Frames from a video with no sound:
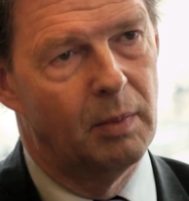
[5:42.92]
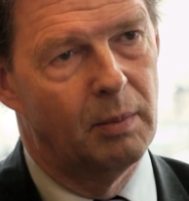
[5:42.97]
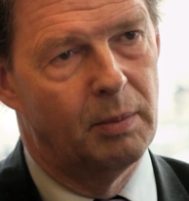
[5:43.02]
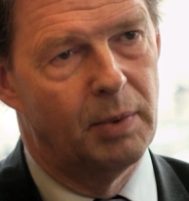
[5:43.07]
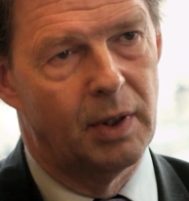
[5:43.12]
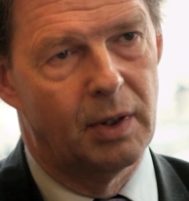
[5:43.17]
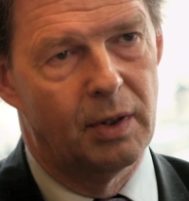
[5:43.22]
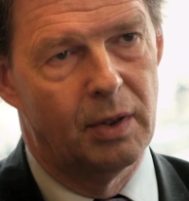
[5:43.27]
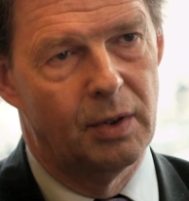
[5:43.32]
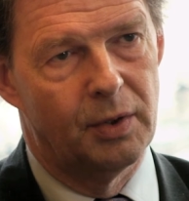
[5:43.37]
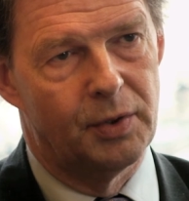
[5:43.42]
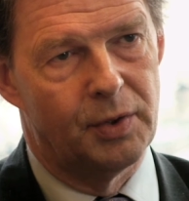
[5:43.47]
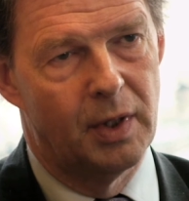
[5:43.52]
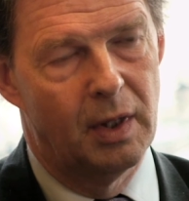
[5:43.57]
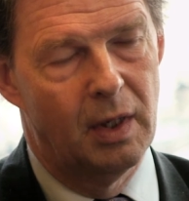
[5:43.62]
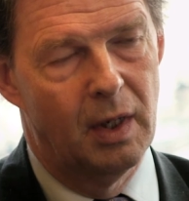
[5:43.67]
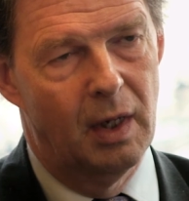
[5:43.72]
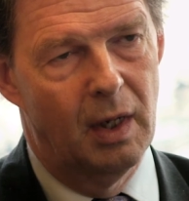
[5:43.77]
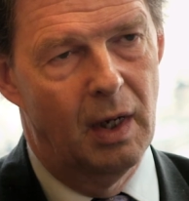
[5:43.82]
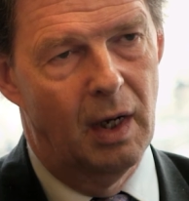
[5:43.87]
because
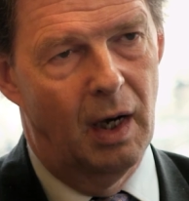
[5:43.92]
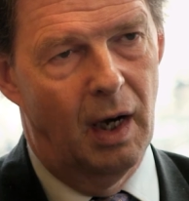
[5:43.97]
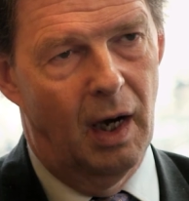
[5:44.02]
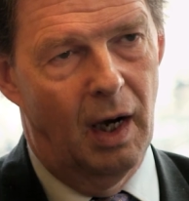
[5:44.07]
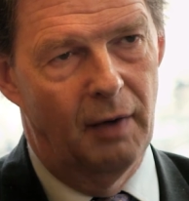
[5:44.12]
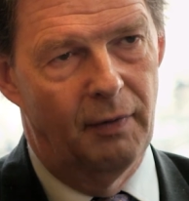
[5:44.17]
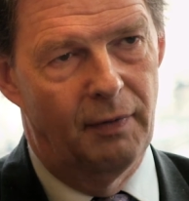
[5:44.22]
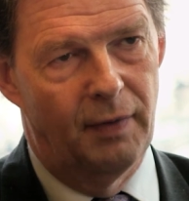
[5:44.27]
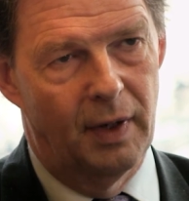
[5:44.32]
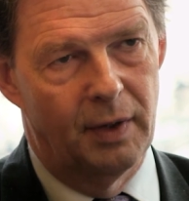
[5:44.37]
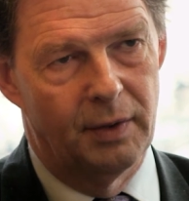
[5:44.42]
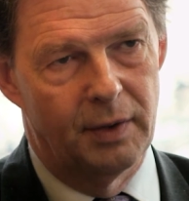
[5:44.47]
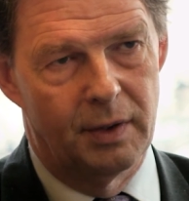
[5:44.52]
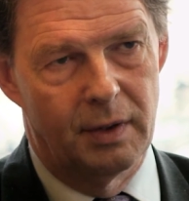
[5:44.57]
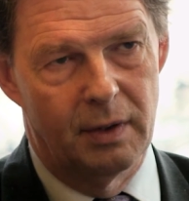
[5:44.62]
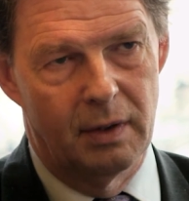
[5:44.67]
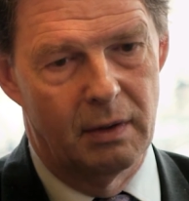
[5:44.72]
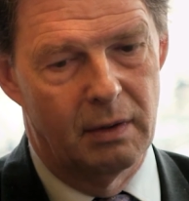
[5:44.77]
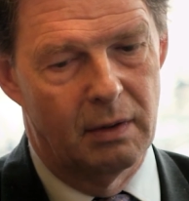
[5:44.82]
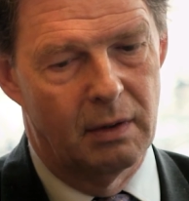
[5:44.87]
I found it
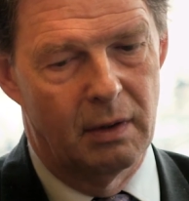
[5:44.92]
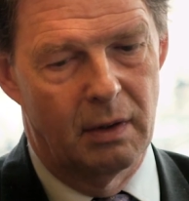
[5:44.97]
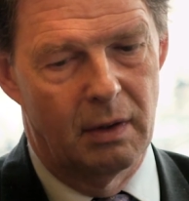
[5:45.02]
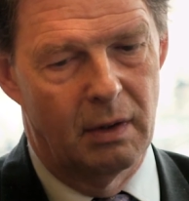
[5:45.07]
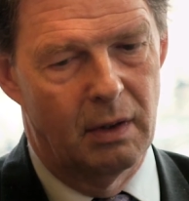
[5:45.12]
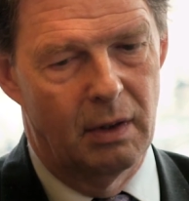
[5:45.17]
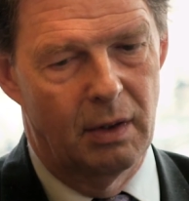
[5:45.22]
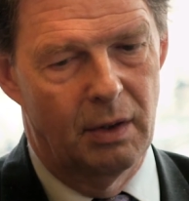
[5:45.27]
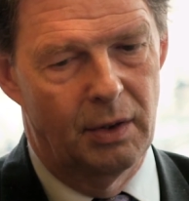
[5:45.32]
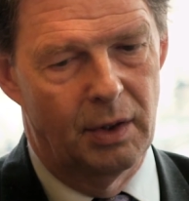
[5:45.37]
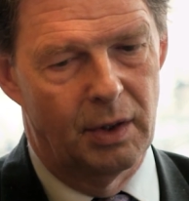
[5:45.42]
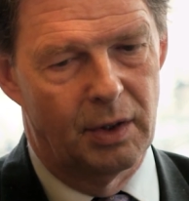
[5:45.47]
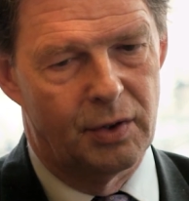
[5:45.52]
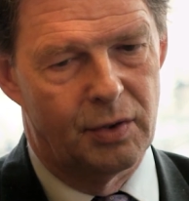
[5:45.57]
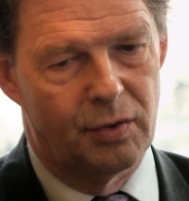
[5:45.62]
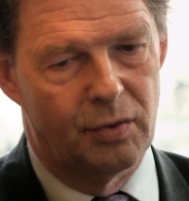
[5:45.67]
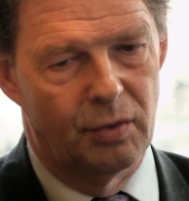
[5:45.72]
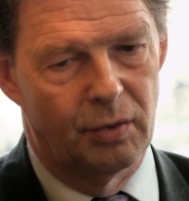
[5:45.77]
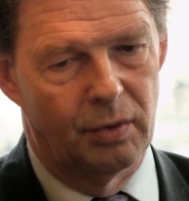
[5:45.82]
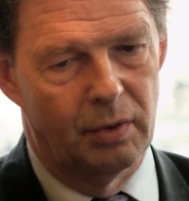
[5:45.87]
an
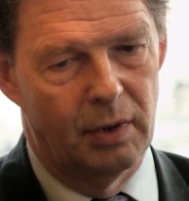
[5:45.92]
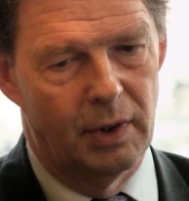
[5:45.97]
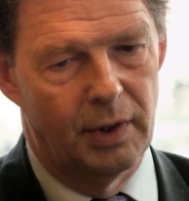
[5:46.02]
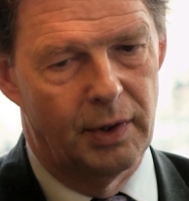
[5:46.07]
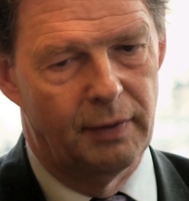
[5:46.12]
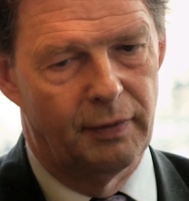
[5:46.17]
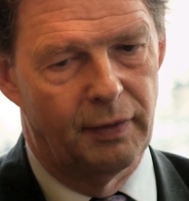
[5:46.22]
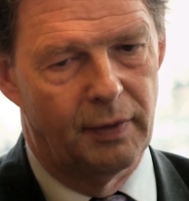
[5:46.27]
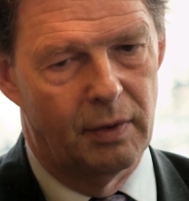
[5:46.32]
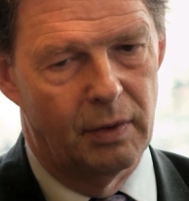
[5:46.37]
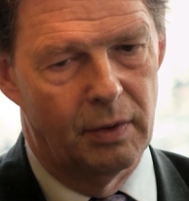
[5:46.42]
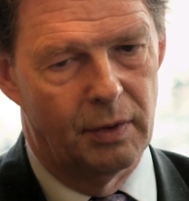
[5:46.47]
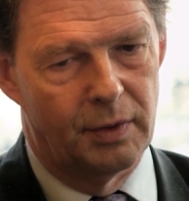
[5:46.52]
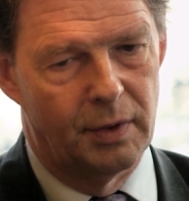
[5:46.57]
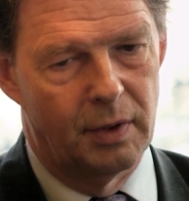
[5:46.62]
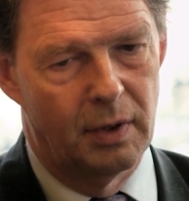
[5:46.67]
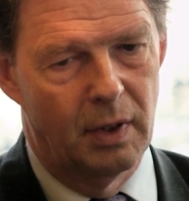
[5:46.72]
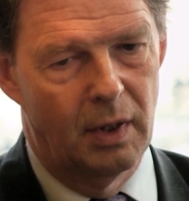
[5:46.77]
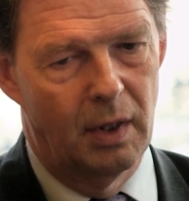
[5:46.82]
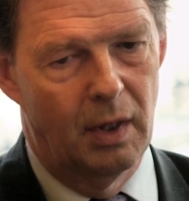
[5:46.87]
extraordinarily difficult
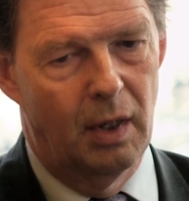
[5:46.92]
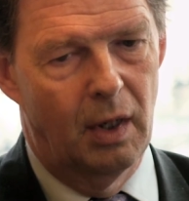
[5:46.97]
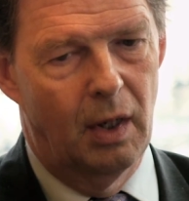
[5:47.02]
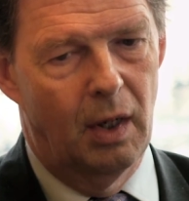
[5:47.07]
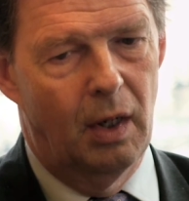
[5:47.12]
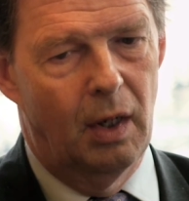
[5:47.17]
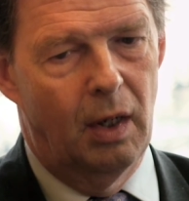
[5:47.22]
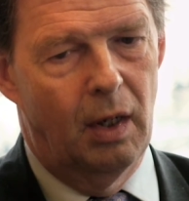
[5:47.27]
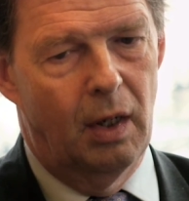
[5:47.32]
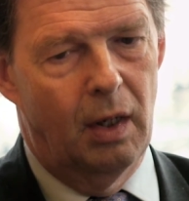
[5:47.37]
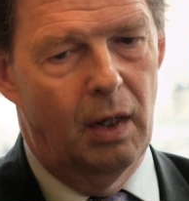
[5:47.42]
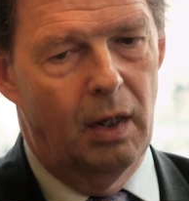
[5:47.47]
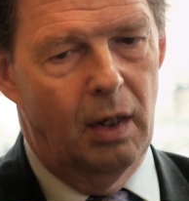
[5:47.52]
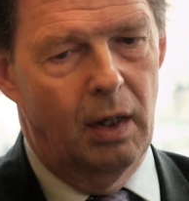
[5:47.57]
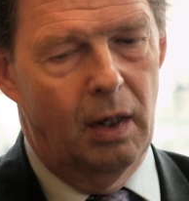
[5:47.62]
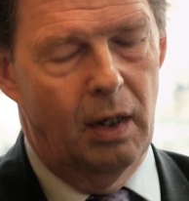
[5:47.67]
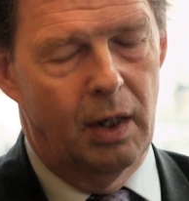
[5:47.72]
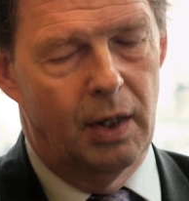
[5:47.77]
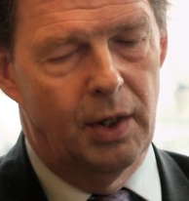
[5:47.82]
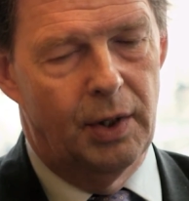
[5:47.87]

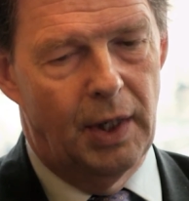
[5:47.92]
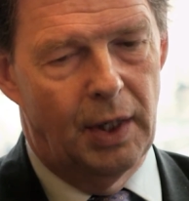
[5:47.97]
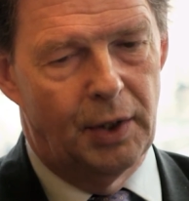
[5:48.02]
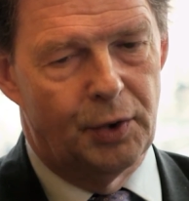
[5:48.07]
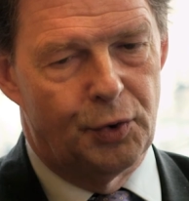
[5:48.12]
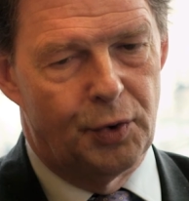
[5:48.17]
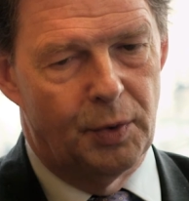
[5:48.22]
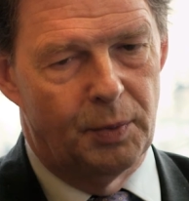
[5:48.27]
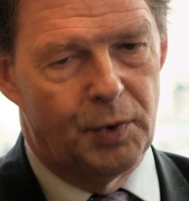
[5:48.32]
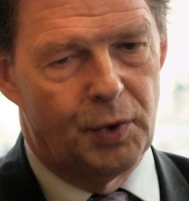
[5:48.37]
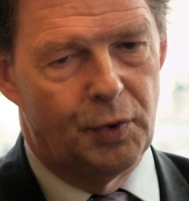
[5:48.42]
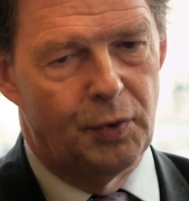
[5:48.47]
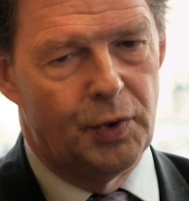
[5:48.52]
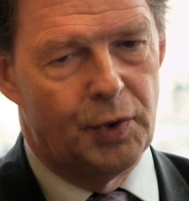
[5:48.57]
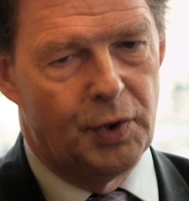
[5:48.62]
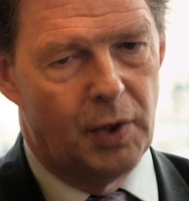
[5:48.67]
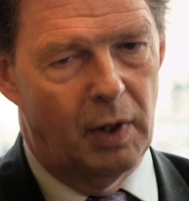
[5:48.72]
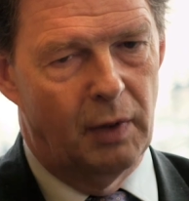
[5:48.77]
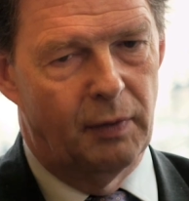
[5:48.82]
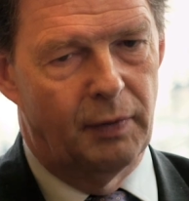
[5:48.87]
conundrum to
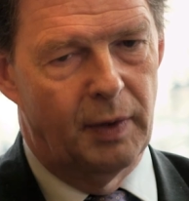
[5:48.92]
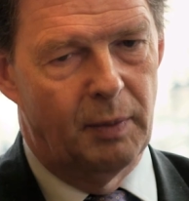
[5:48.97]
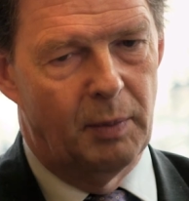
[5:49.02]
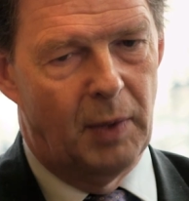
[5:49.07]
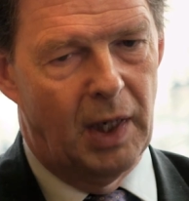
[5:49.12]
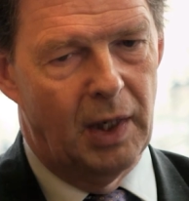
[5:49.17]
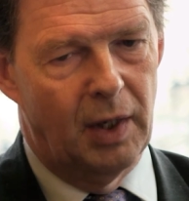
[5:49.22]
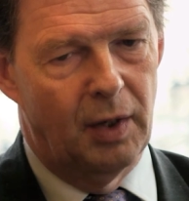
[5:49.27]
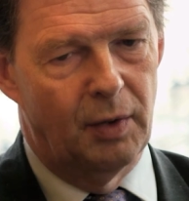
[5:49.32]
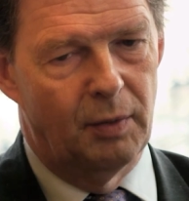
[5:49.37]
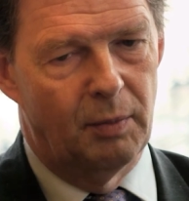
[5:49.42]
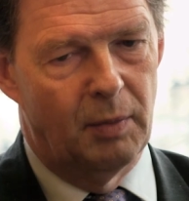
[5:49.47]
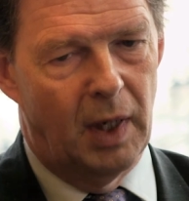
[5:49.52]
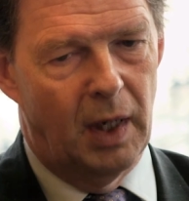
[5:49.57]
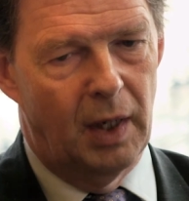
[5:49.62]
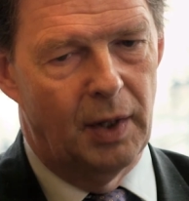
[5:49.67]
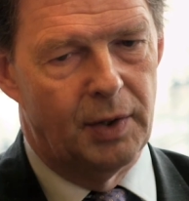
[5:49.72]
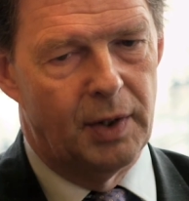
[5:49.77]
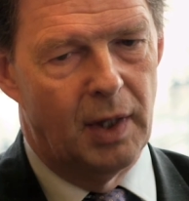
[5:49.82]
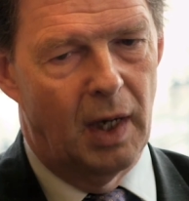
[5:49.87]
resolve in my own
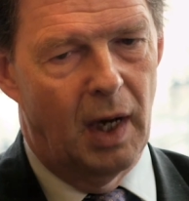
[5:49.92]
mind.